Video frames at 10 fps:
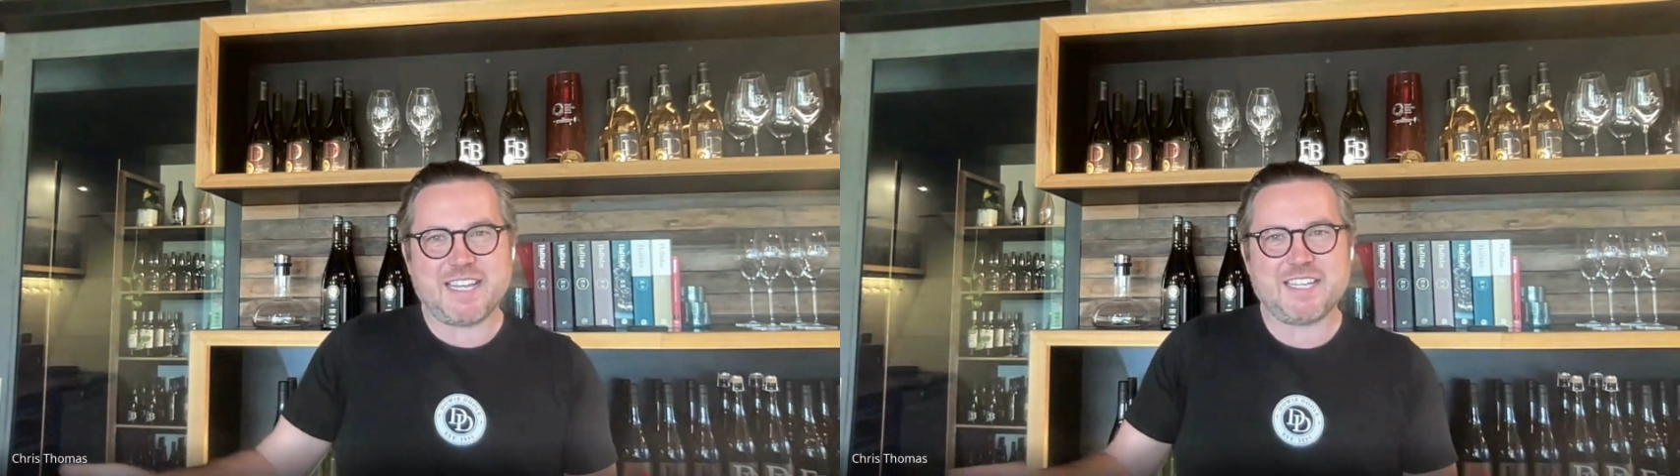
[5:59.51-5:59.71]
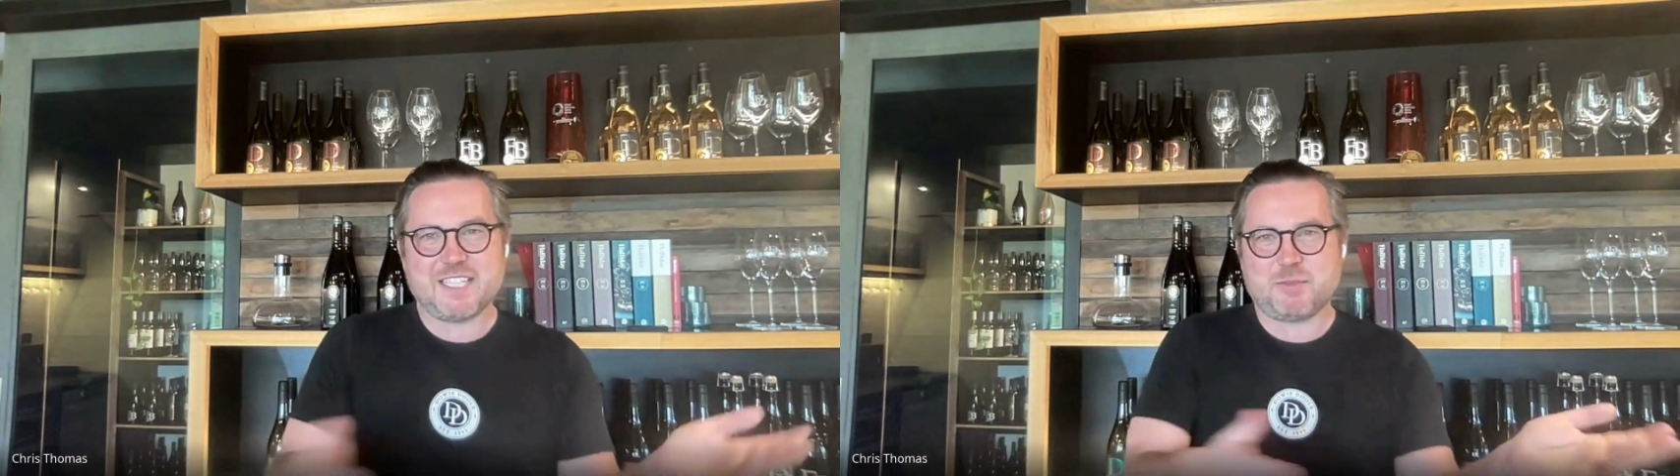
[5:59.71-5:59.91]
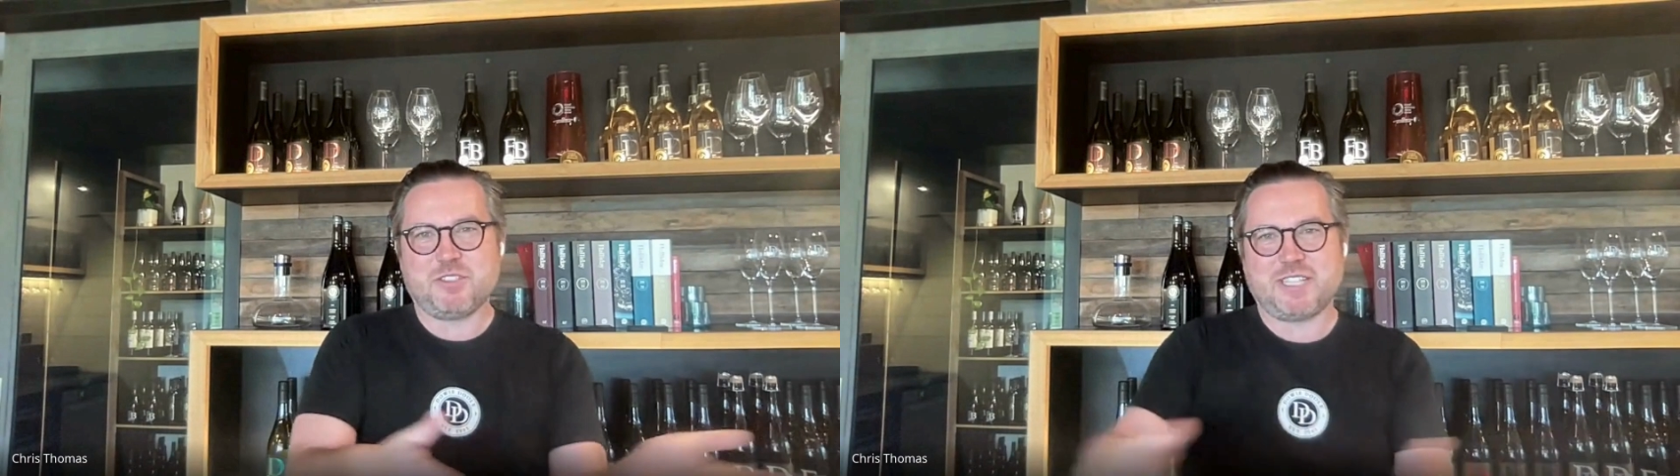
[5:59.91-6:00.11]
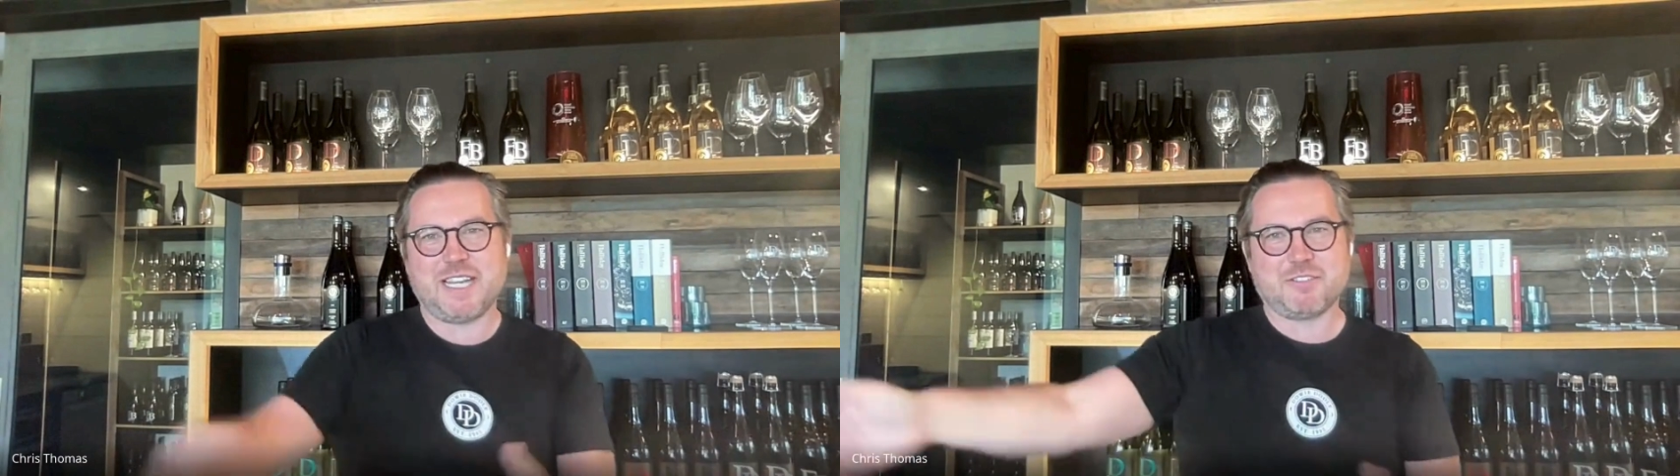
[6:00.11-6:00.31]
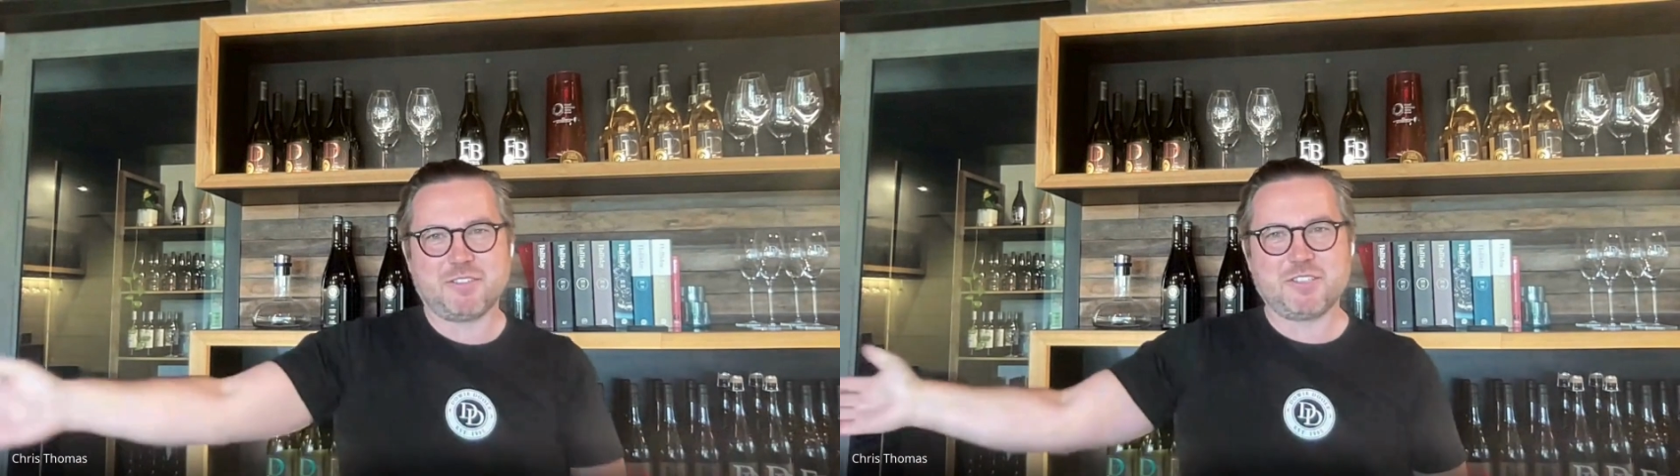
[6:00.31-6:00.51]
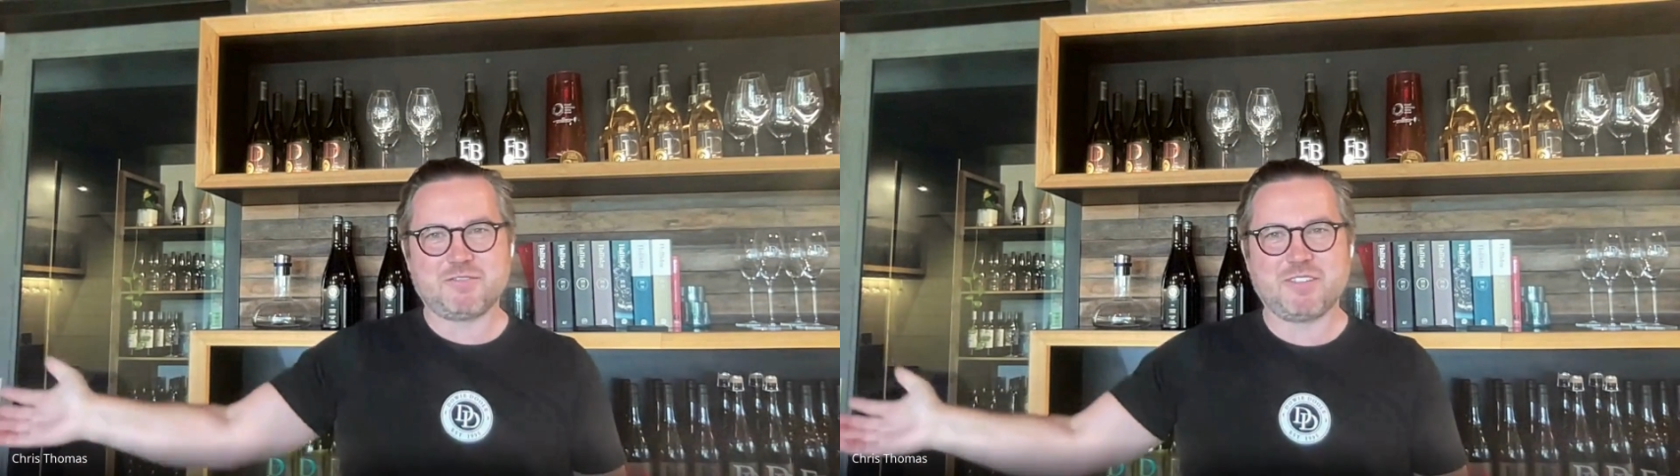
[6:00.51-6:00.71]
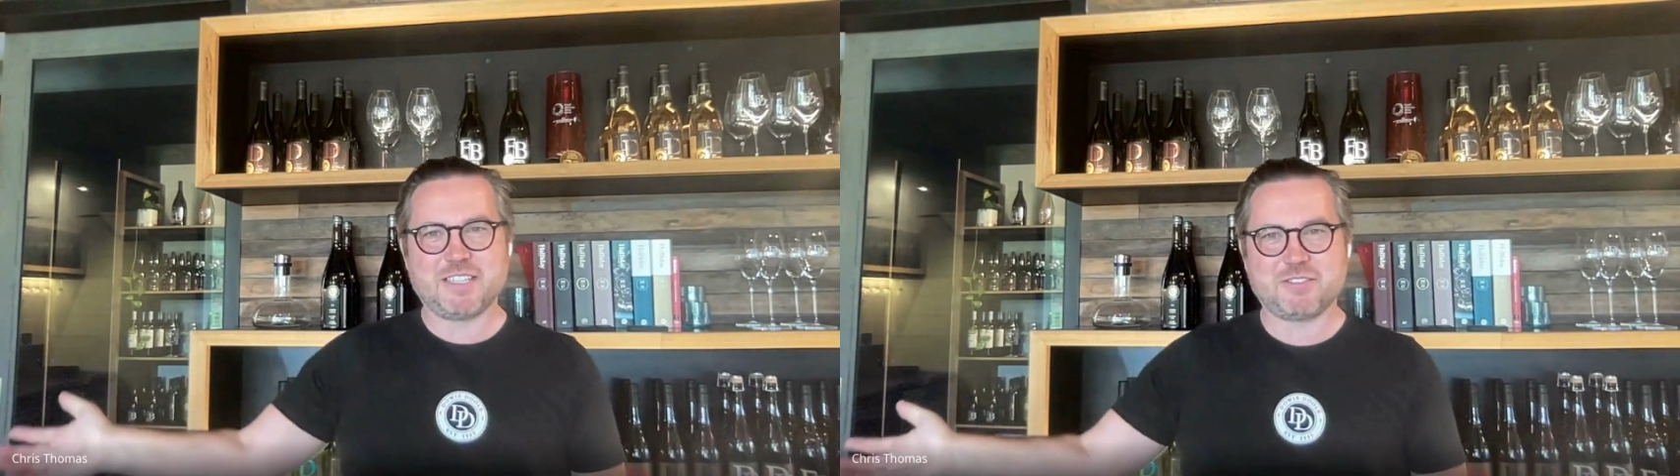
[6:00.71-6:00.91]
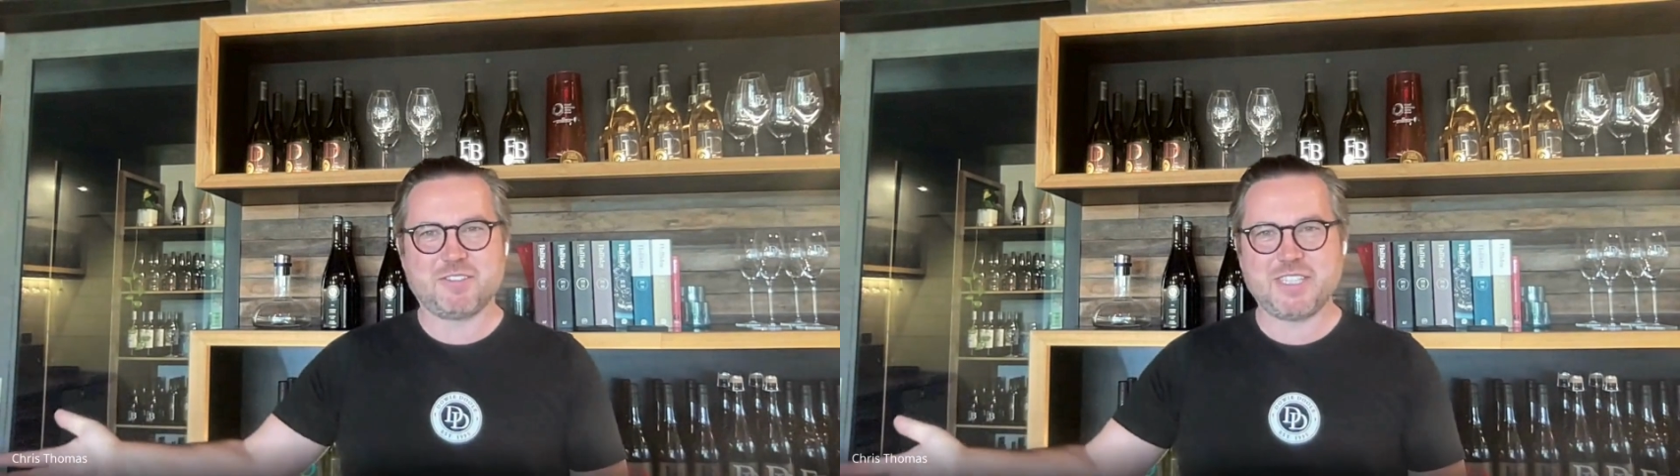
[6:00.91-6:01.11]
And yes, we've got kangaroos
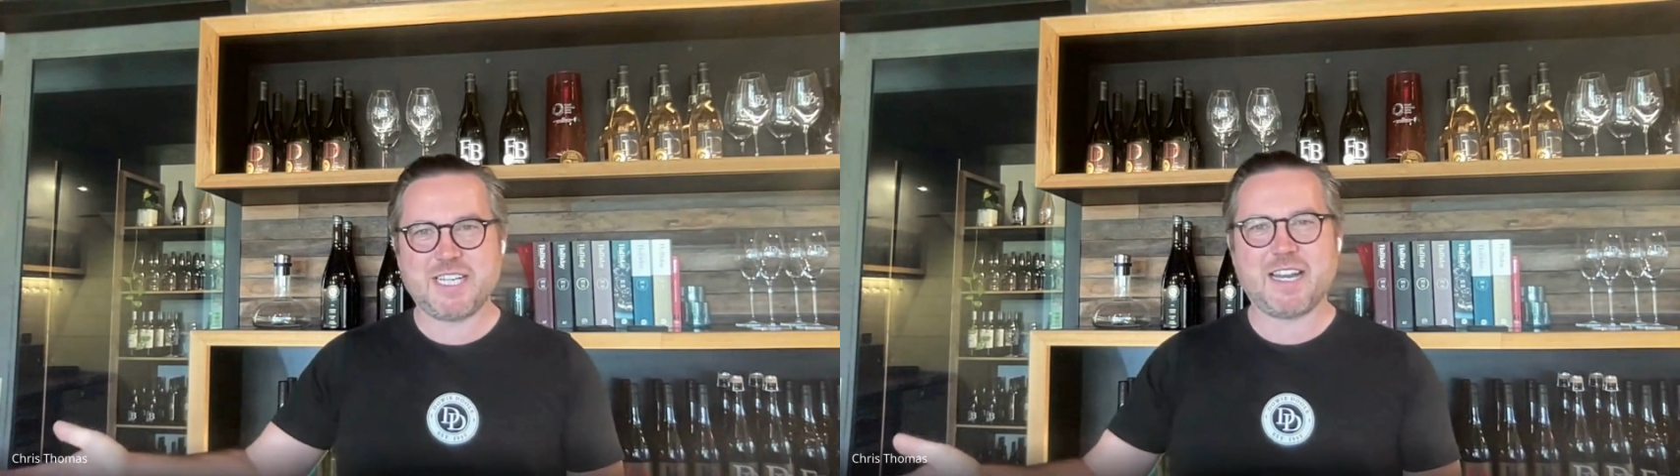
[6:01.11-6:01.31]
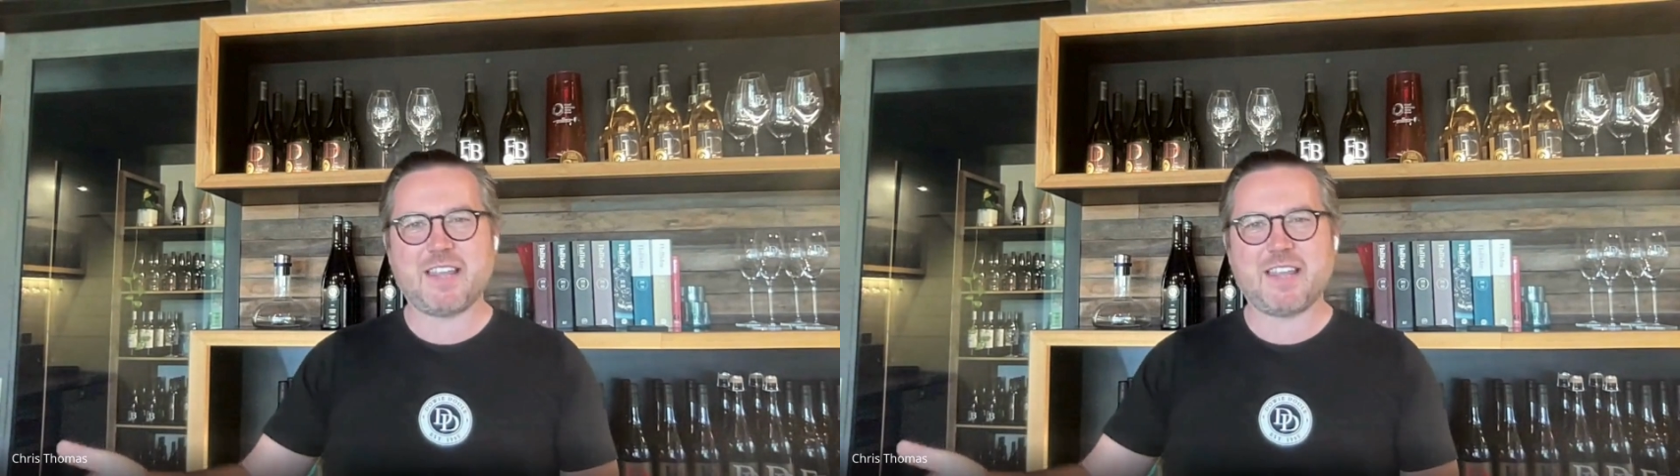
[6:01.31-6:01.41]
running through the vineyard,